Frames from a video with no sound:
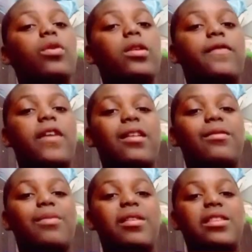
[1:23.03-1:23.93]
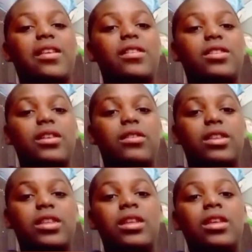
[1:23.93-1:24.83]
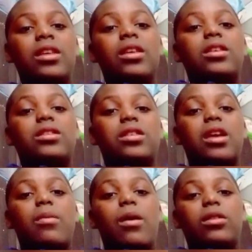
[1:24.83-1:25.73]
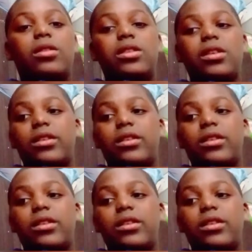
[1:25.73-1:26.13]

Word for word: fan Ben 10 series, stick mod series